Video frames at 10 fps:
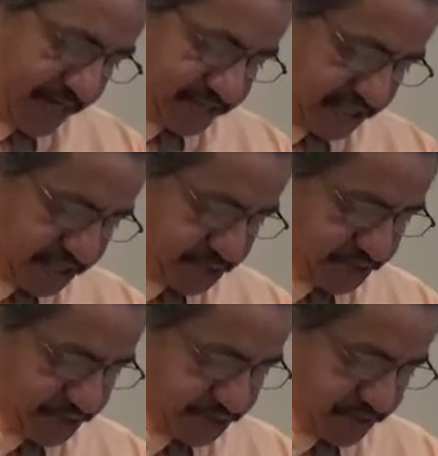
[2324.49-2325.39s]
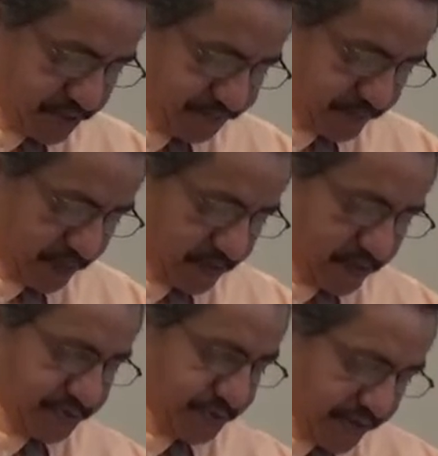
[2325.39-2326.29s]
and teachers
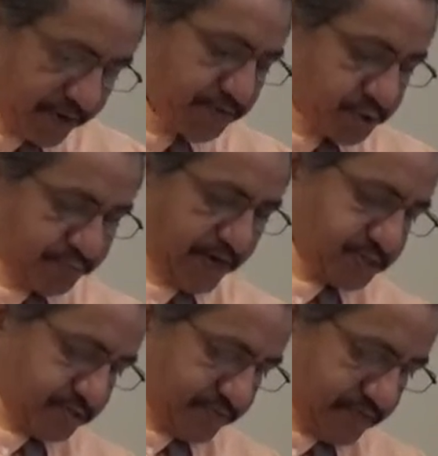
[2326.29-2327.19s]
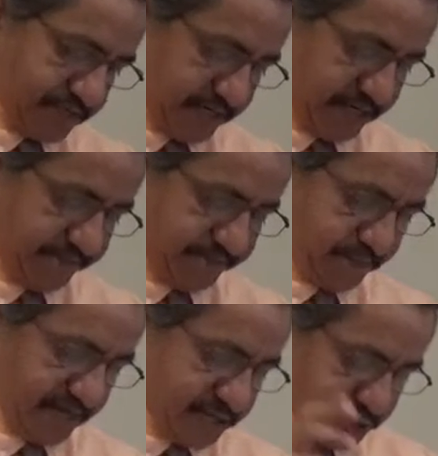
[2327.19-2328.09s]
their responsibility
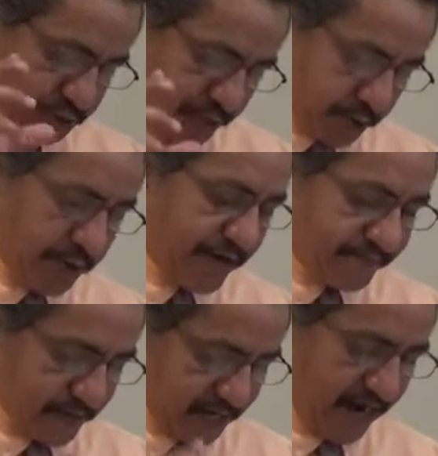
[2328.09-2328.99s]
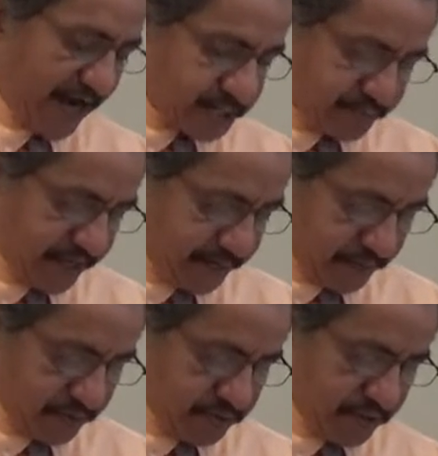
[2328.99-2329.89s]
is to equip God's
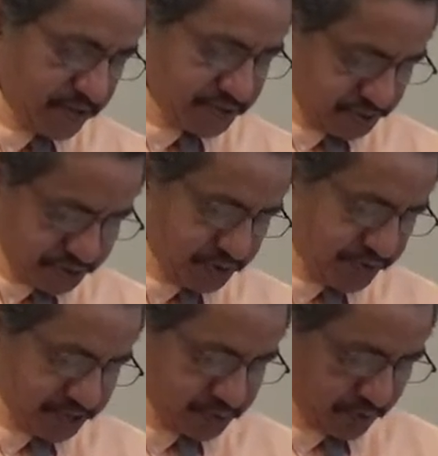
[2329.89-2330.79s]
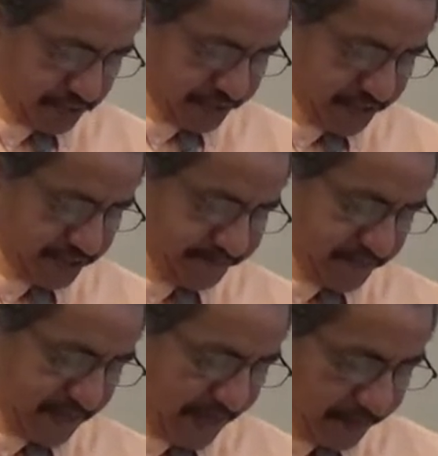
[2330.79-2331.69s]
people to do his work
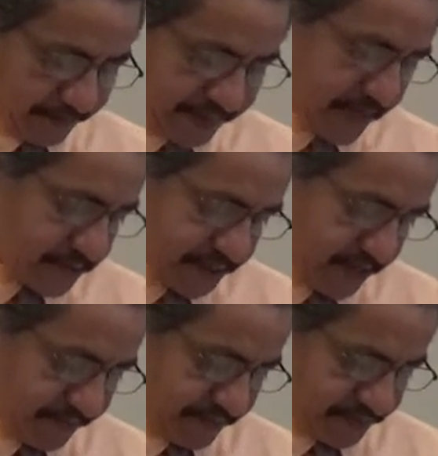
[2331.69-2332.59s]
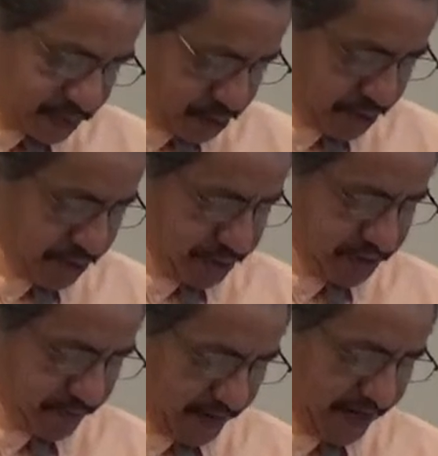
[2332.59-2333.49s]
and build up the
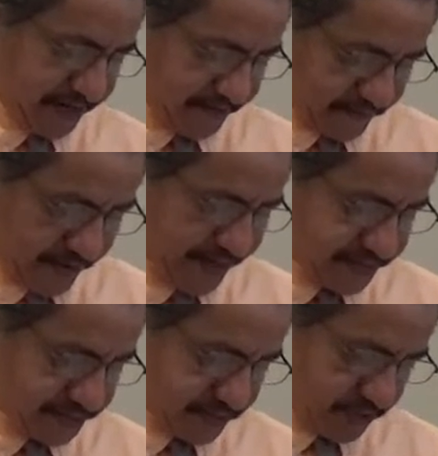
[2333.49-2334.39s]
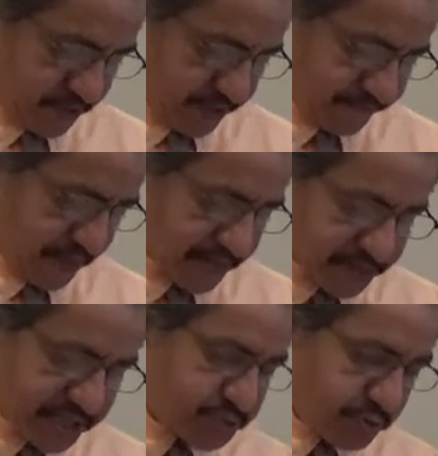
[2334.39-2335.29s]
church, the body of Christ.
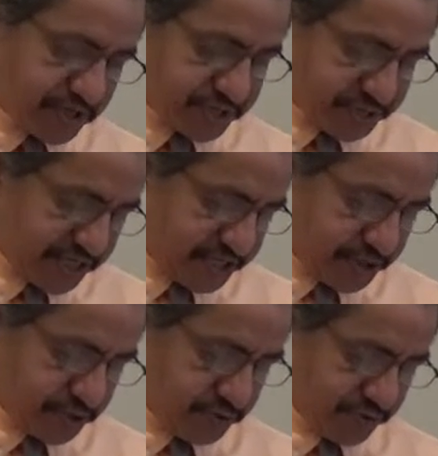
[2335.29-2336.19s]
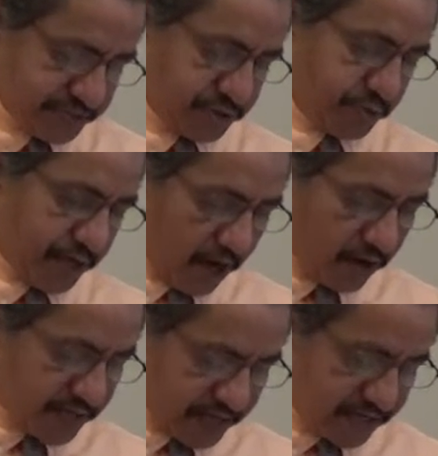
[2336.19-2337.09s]
This will continue until we
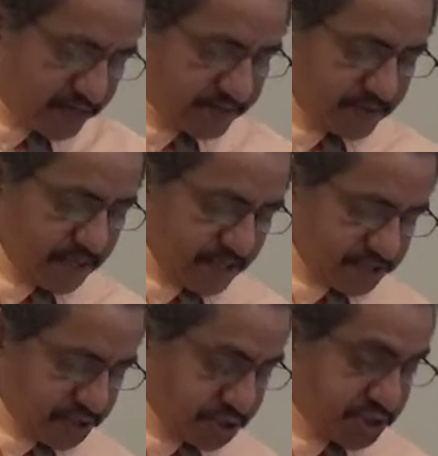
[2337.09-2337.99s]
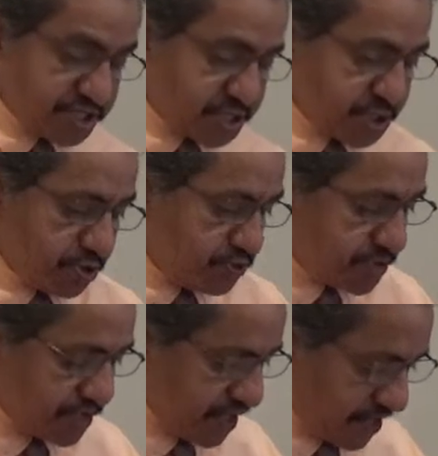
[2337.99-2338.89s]
all come to such
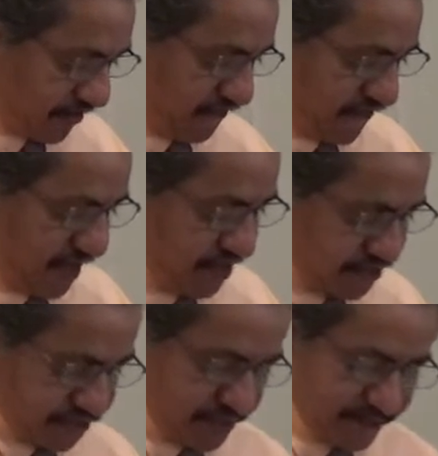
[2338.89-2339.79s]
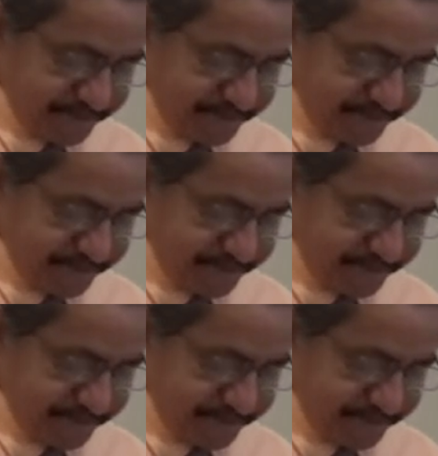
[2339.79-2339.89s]
unity in our faith